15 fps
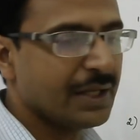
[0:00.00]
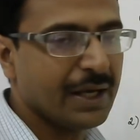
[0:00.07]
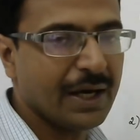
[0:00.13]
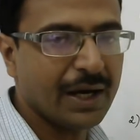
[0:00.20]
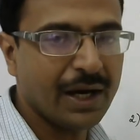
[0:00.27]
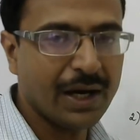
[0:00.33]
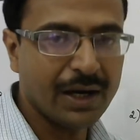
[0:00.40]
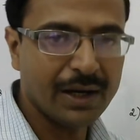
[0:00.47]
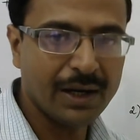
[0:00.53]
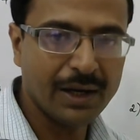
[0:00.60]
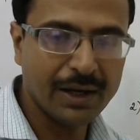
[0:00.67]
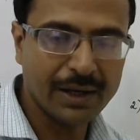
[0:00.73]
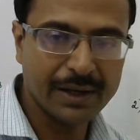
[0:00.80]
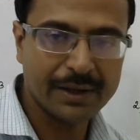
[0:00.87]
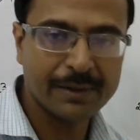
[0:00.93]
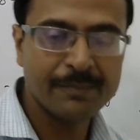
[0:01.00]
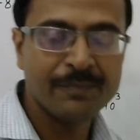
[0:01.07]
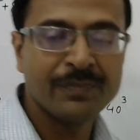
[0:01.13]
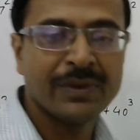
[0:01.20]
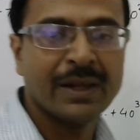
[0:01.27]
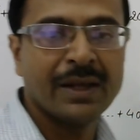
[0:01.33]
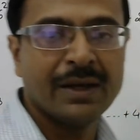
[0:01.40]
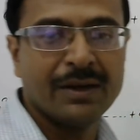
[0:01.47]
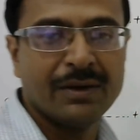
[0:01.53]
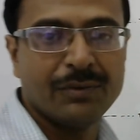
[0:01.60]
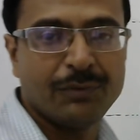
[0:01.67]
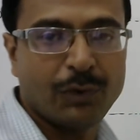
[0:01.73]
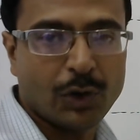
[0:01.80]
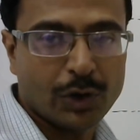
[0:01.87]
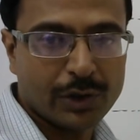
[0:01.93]
they are
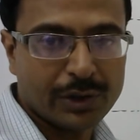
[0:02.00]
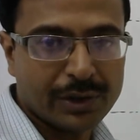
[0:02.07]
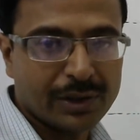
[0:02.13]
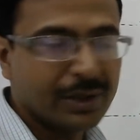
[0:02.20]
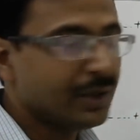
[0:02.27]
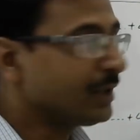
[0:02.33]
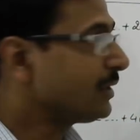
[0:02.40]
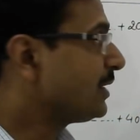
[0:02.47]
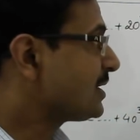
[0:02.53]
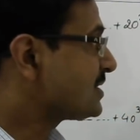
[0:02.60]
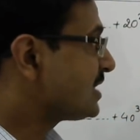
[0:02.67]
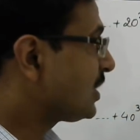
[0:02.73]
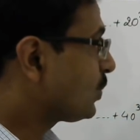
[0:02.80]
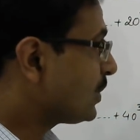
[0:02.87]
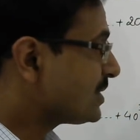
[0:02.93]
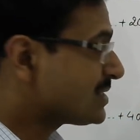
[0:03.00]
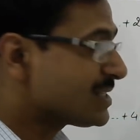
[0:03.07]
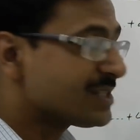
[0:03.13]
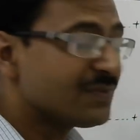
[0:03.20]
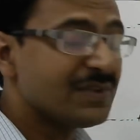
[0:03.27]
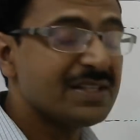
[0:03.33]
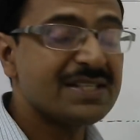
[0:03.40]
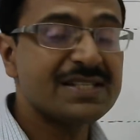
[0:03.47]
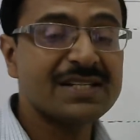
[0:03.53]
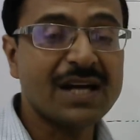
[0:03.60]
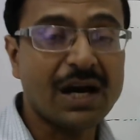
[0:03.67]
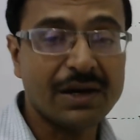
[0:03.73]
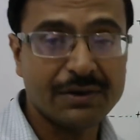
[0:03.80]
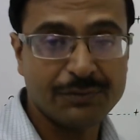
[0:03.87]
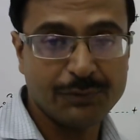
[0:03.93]
for the sequences which
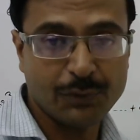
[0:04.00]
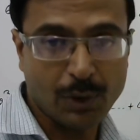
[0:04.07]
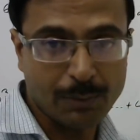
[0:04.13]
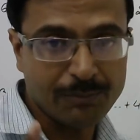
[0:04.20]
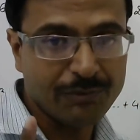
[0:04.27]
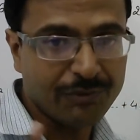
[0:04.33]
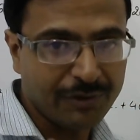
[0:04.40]
start from